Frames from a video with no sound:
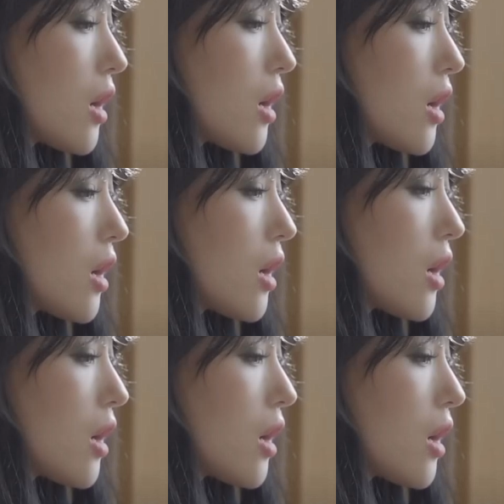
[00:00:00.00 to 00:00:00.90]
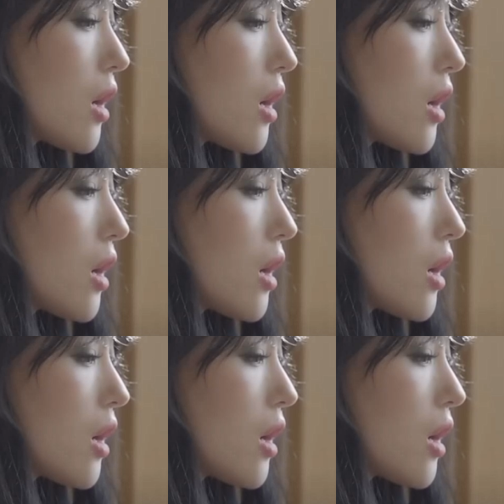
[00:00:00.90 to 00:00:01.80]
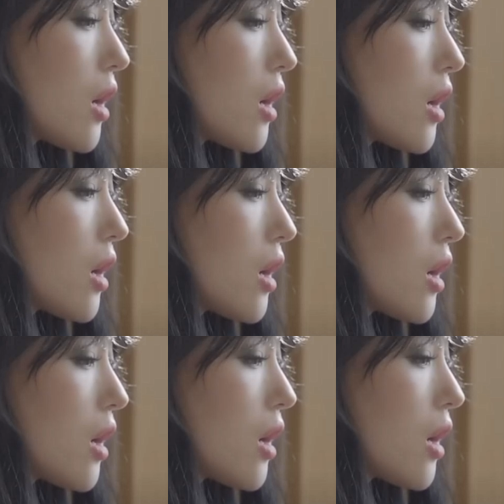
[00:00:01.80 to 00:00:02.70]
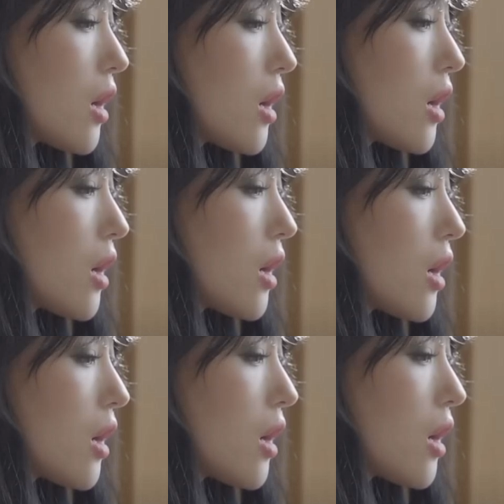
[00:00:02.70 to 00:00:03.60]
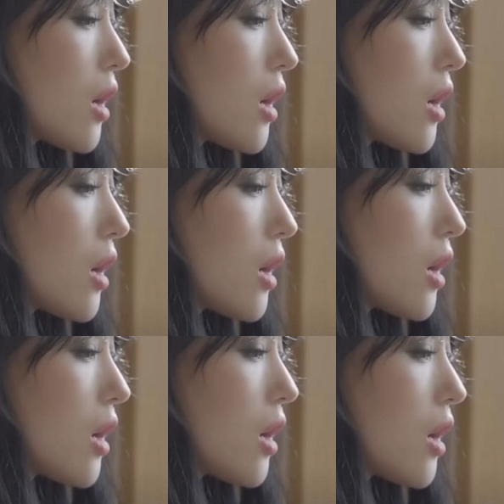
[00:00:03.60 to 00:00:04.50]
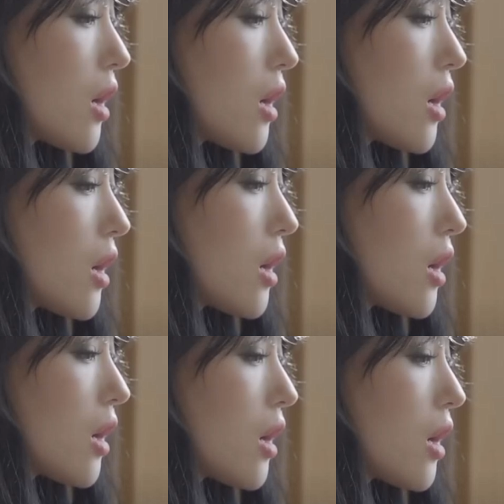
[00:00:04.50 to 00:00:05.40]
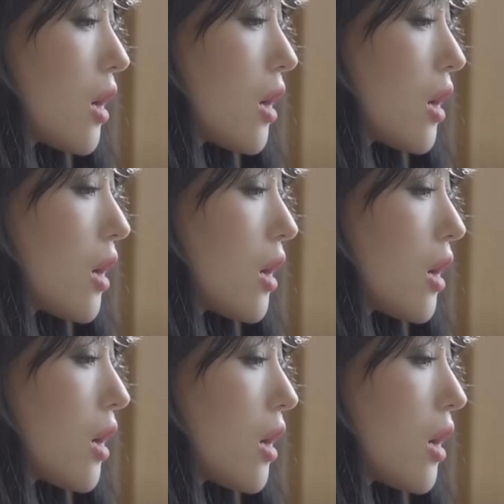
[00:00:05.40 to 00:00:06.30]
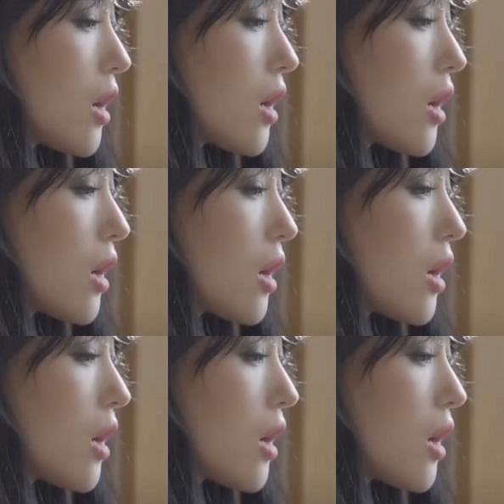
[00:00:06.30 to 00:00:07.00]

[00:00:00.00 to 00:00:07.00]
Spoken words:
This person isn't speaking.